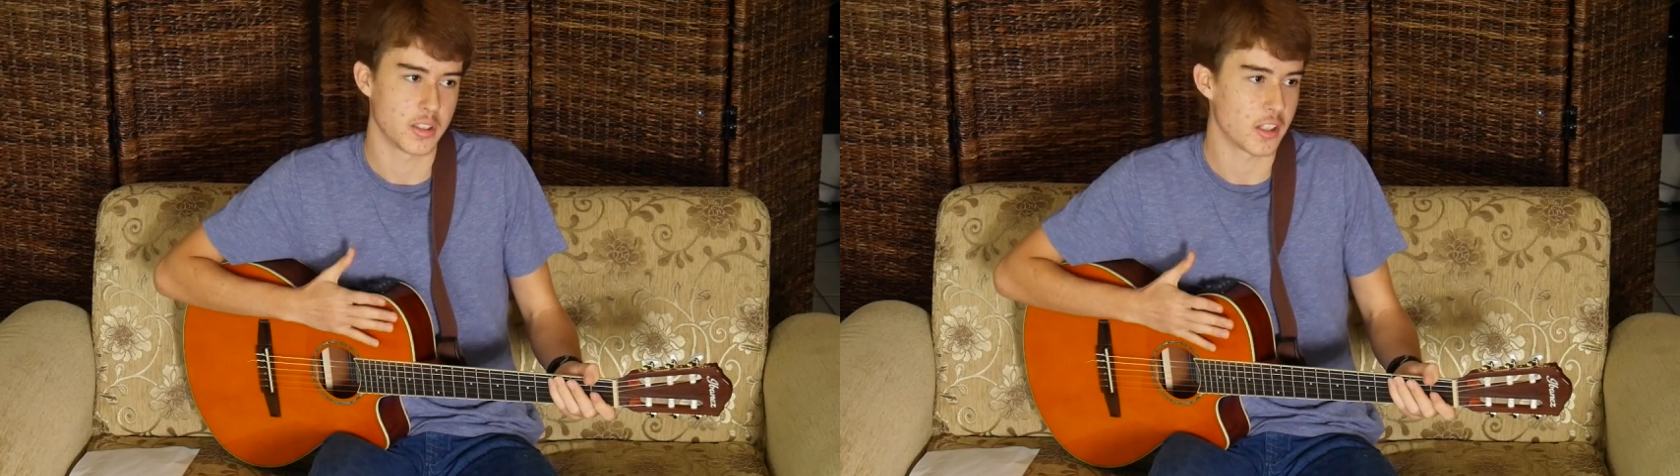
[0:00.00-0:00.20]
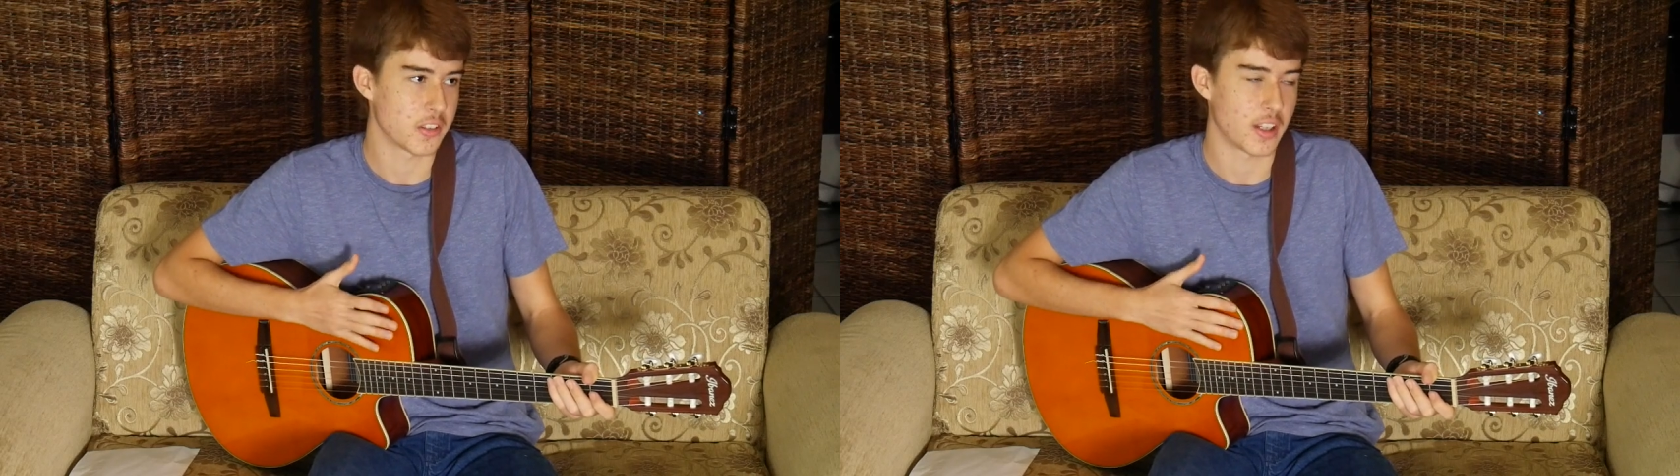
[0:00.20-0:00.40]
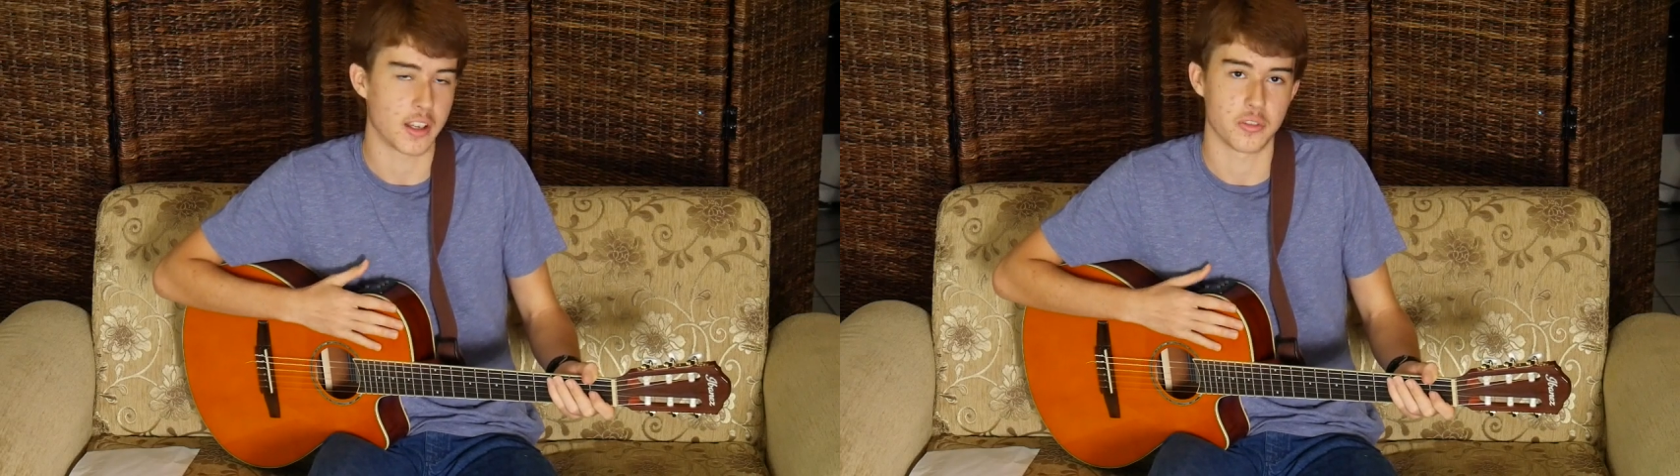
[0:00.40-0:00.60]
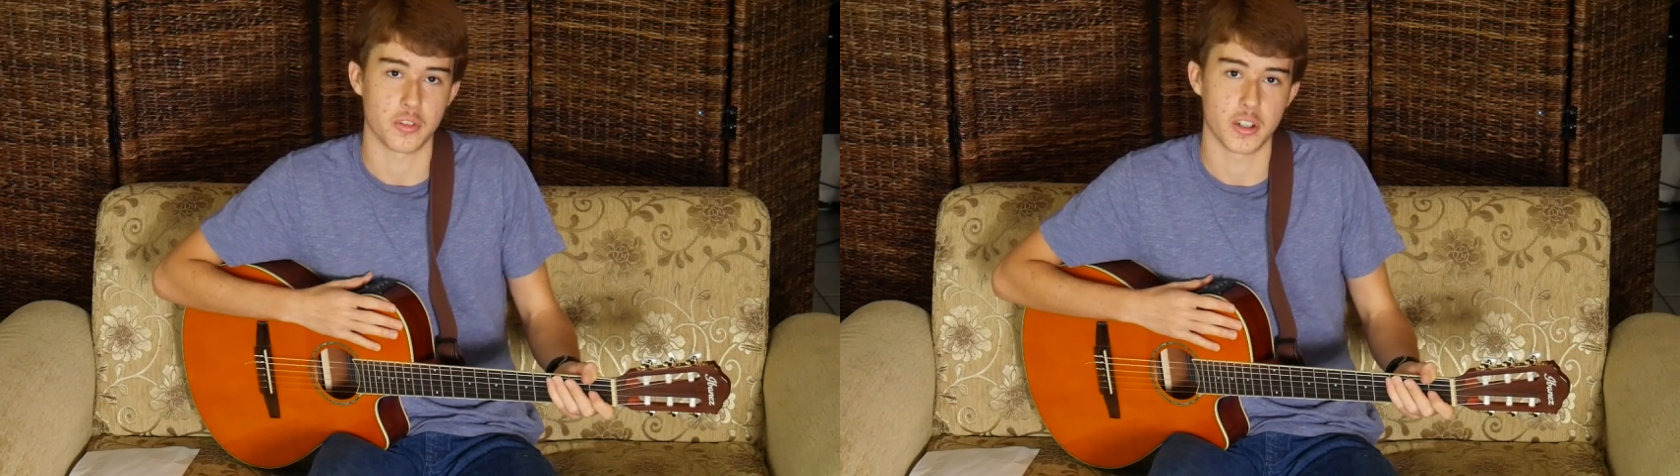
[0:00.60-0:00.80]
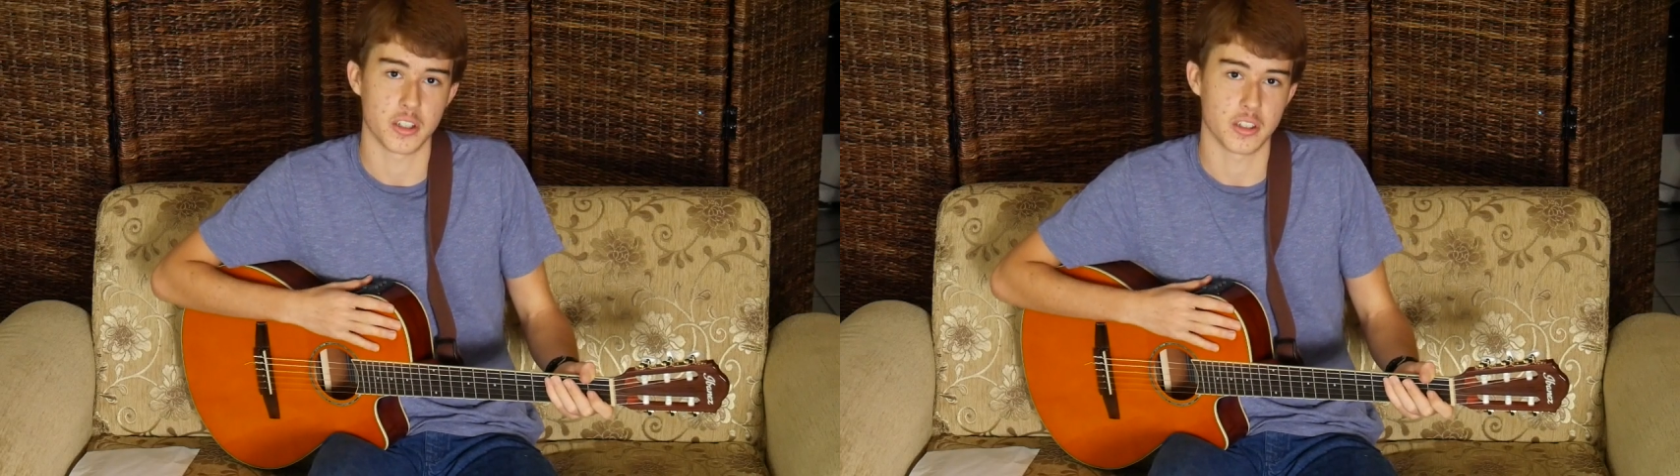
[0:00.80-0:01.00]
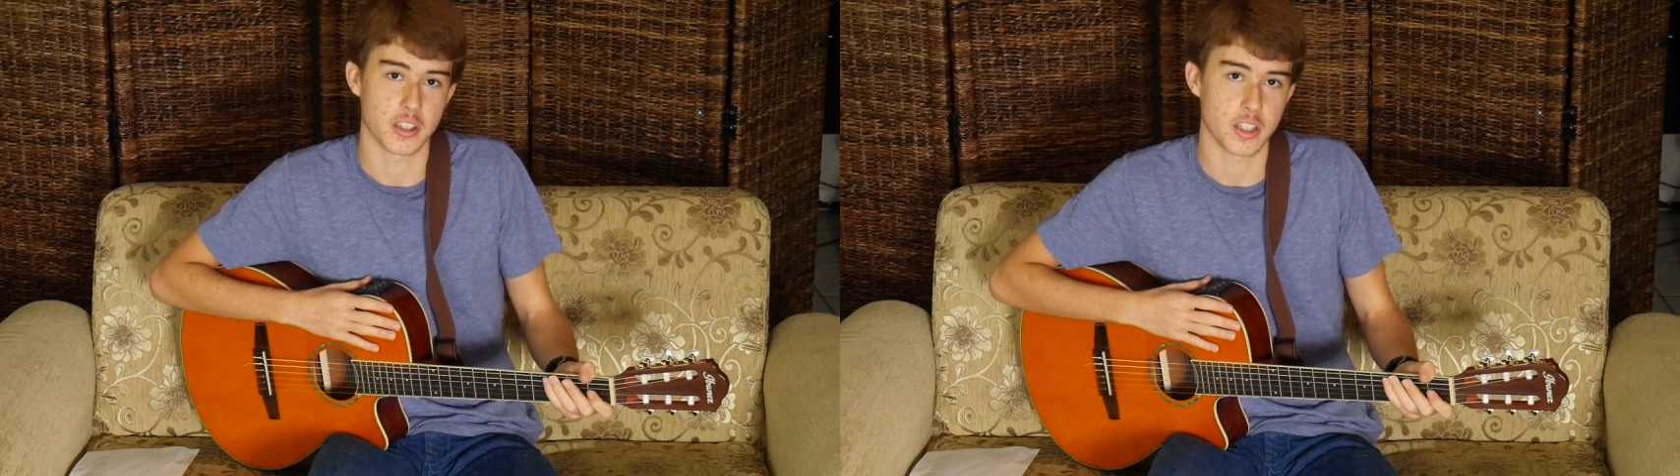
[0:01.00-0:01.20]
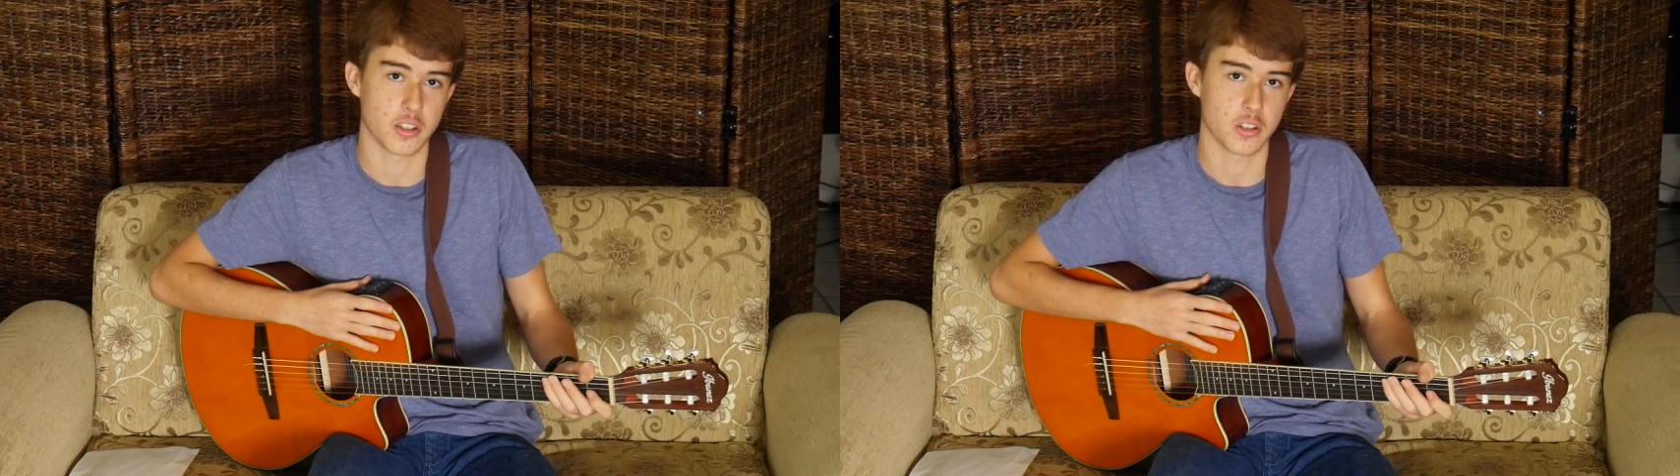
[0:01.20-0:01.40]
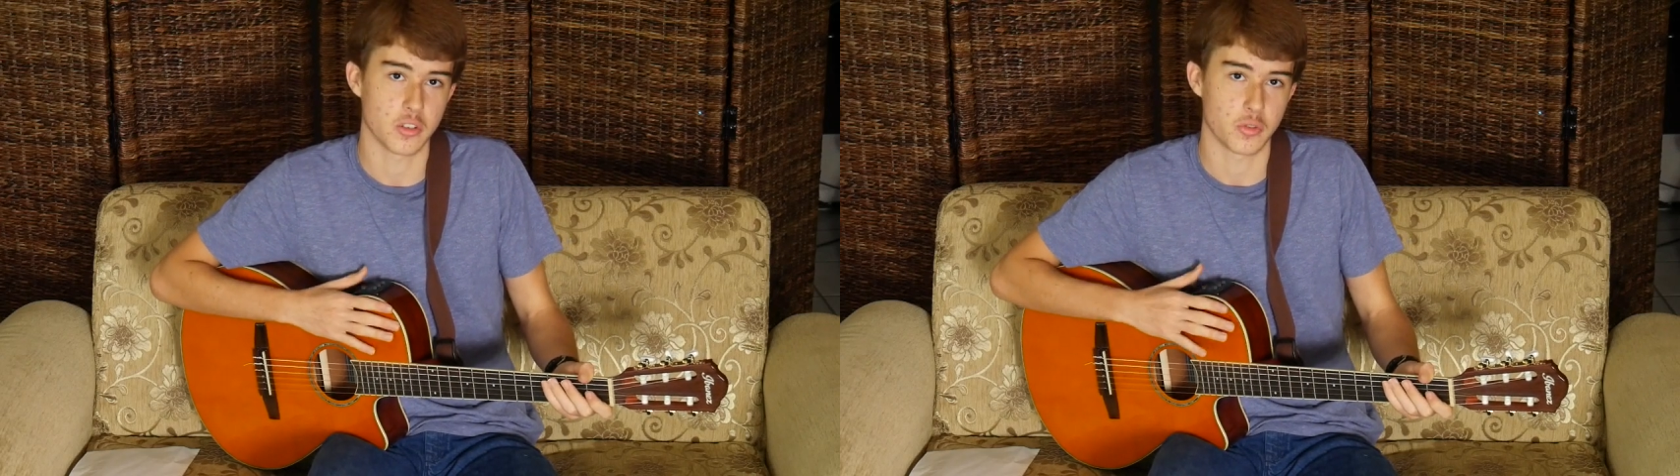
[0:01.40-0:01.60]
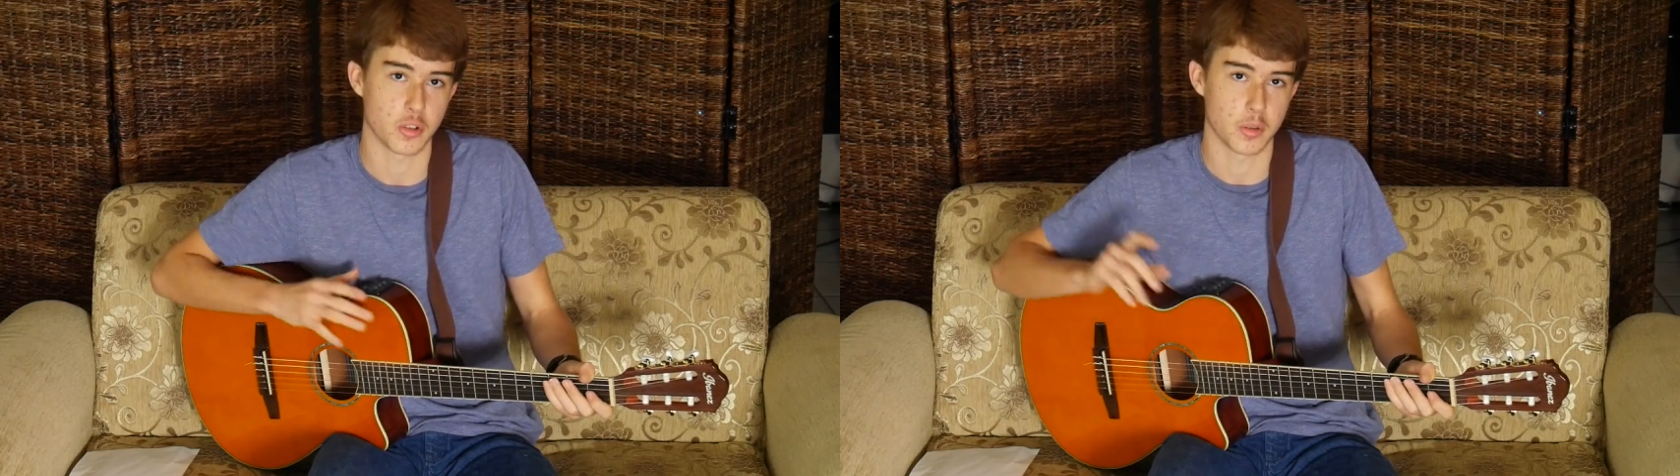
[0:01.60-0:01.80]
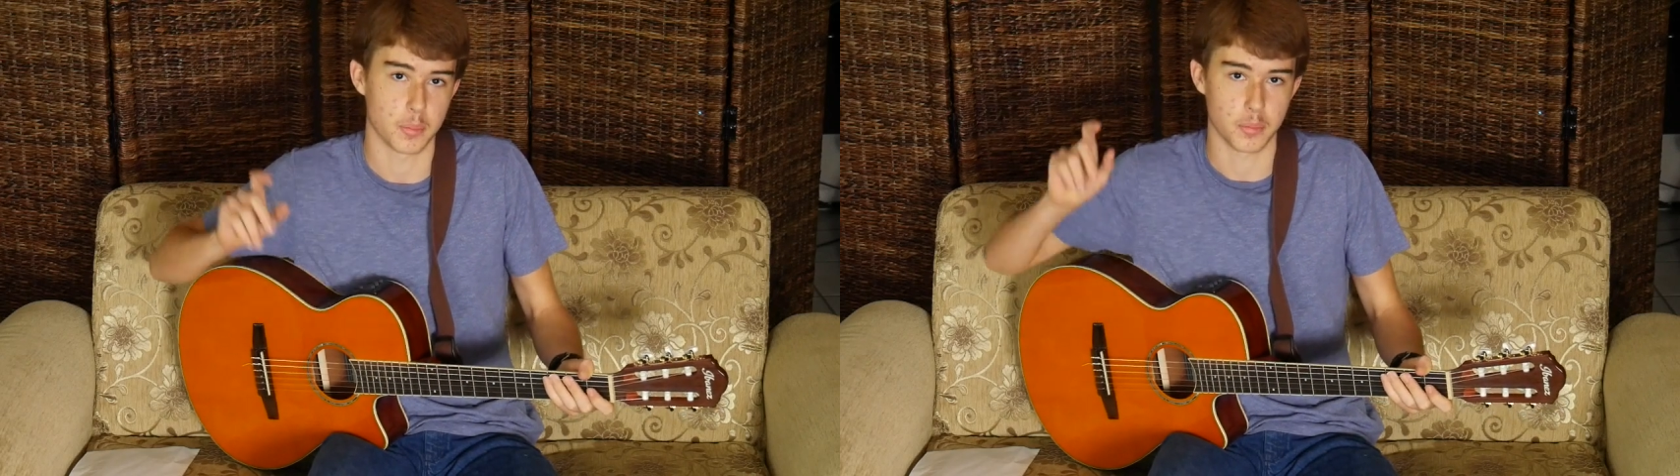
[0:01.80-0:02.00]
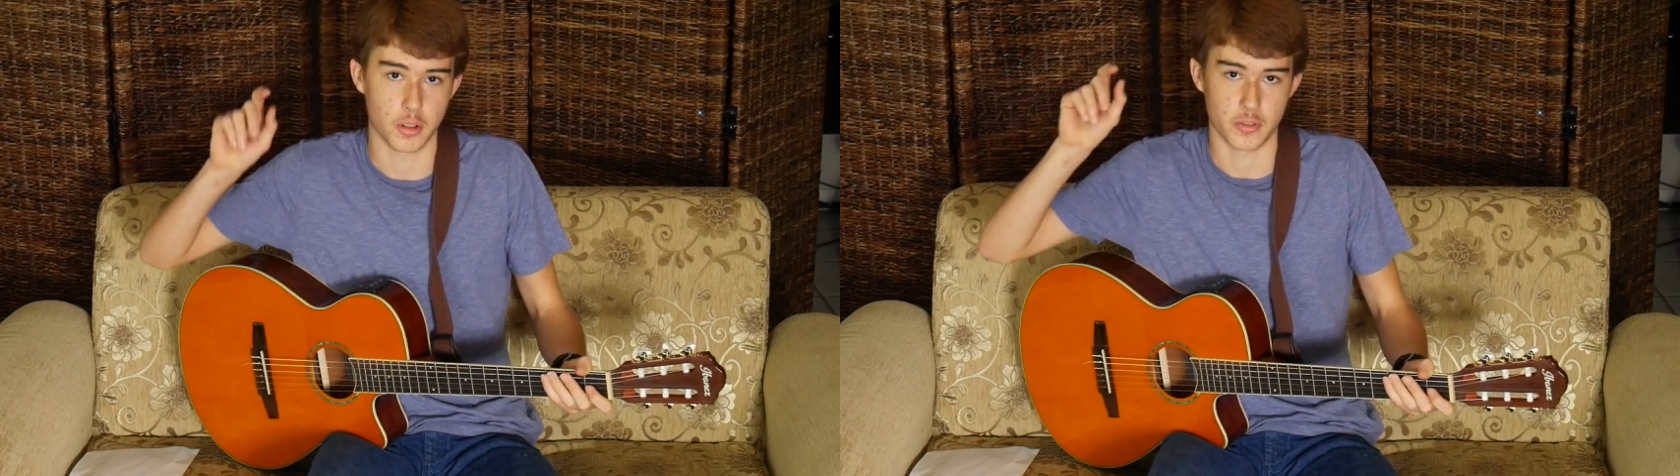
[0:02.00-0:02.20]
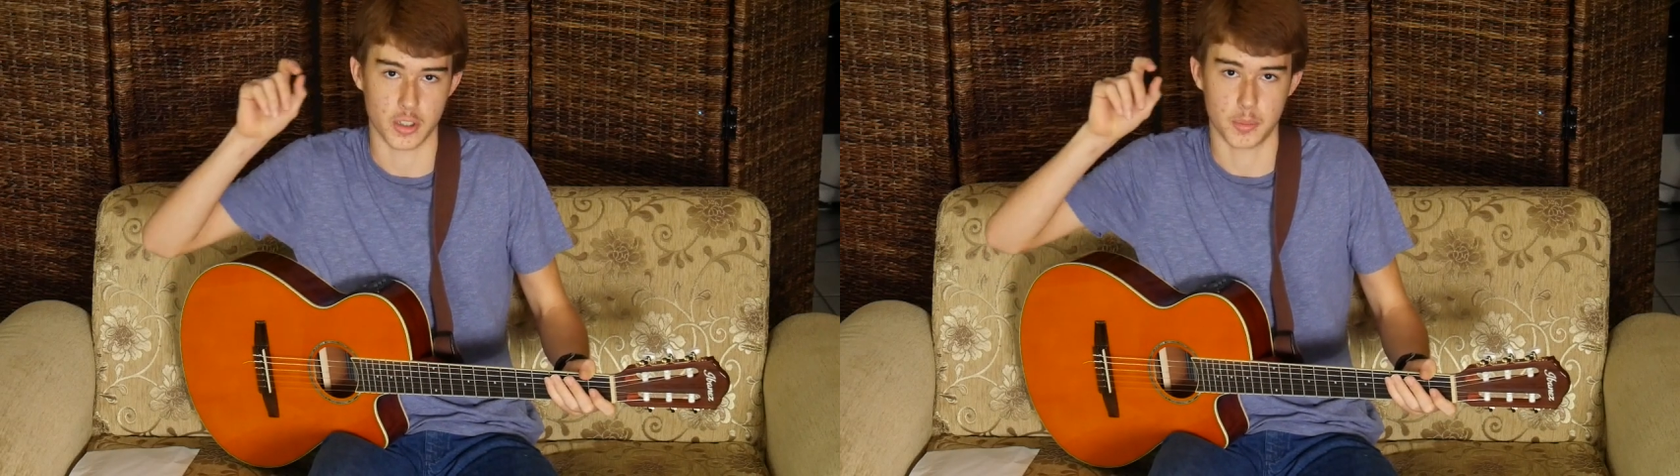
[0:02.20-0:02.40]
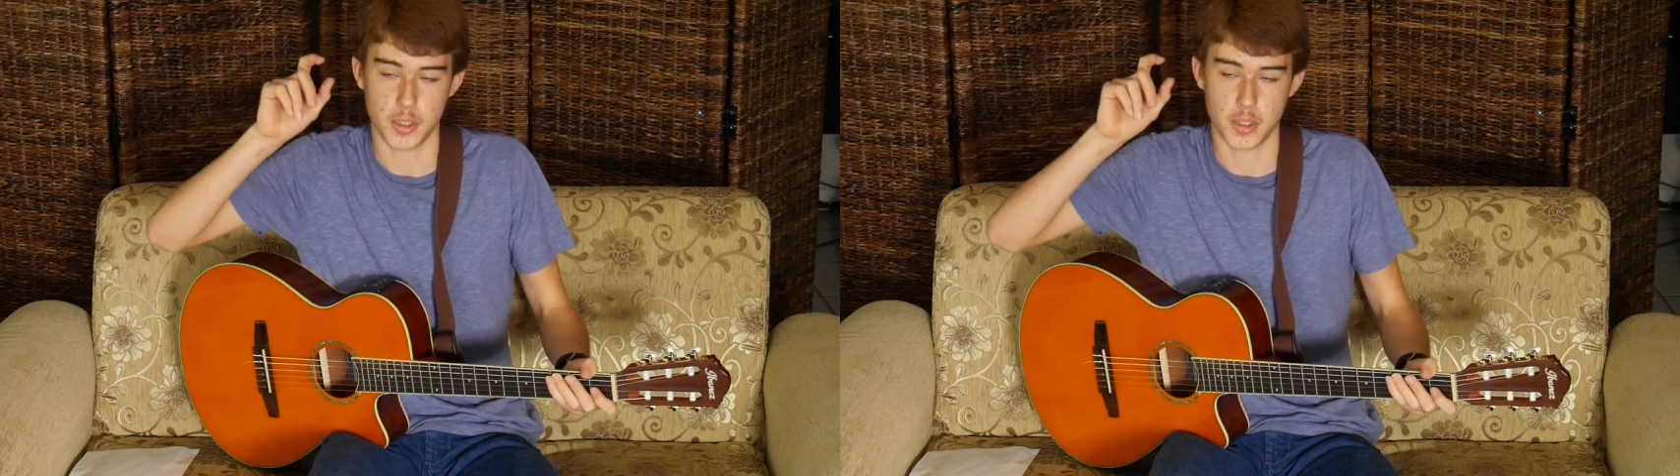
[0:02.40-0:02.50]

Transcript: doesn't have very good ears for perfect